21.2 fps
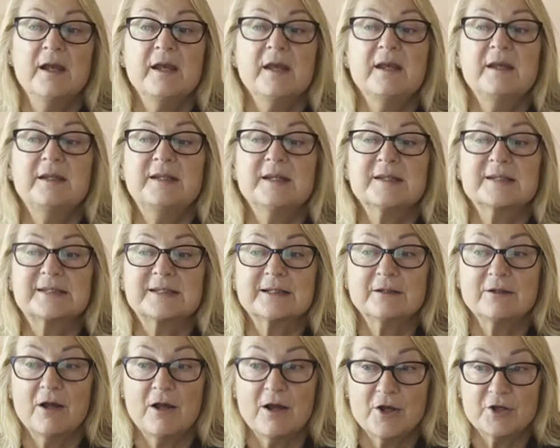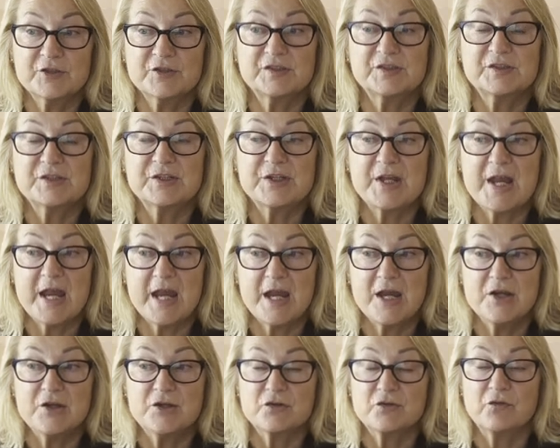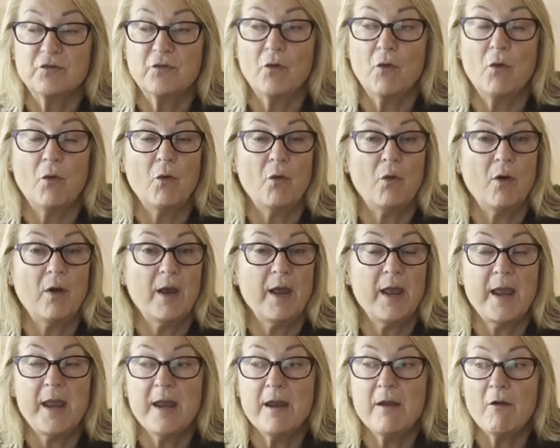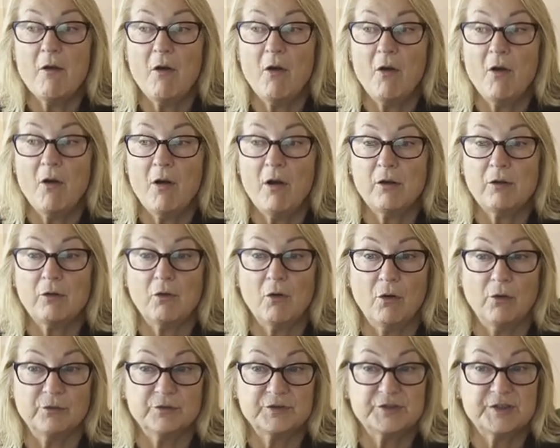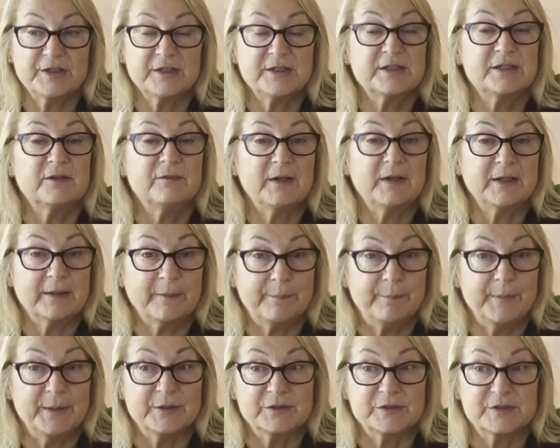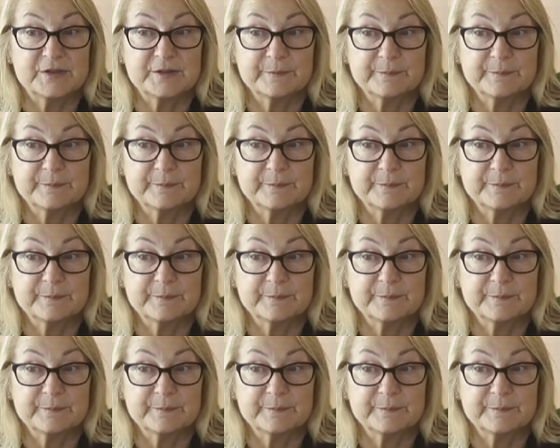It is the last stage for AR content development.